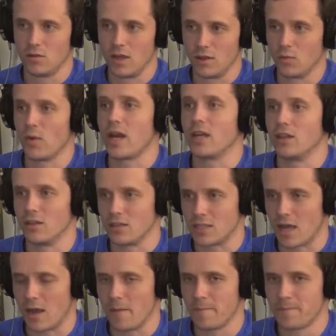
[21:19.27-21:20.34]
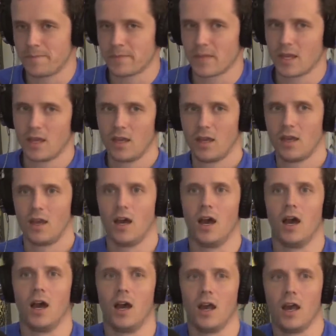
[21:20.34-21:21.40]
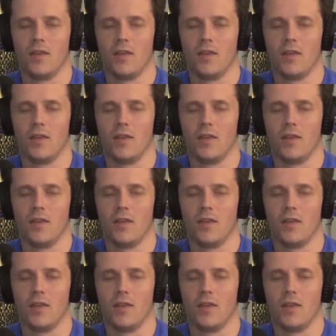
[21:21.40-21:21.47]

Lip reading: at the regular time. Mm-hmm.